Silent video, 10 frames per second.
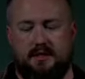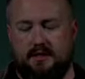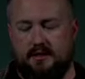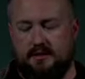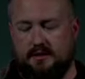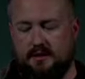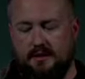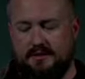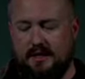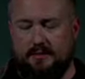and
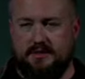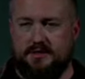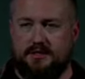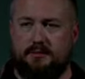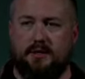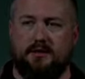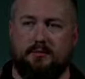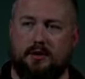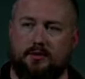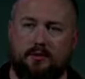Thomas and Jen Miller,
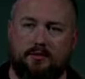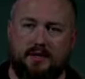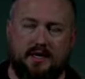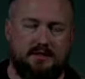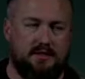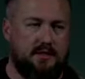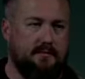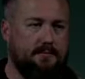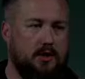part of Growth KC,